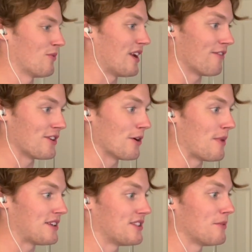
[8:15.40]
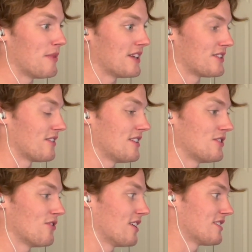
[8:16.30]
whenever you're about to administer
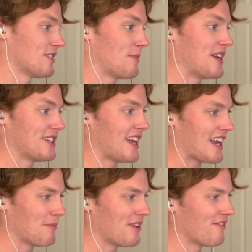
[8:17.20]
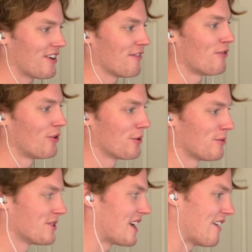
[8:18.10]
these drugs to this patient? That can be a very
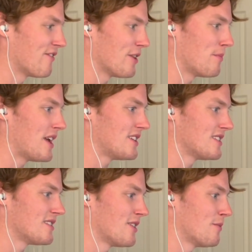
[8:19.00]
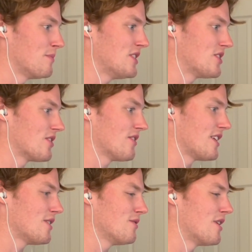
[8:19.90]
vulnerable time for the patient. So be sure
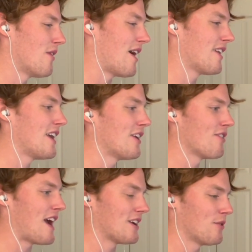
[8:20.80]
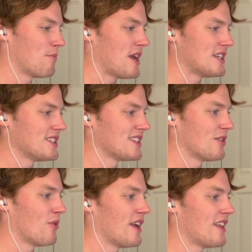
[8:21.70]
that you know how to interact with patients
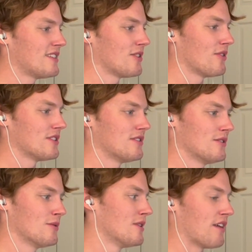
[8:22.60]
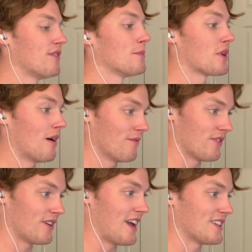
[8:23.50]
in a way that's going to give them
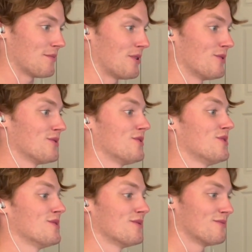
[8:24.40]
comfort as opposed to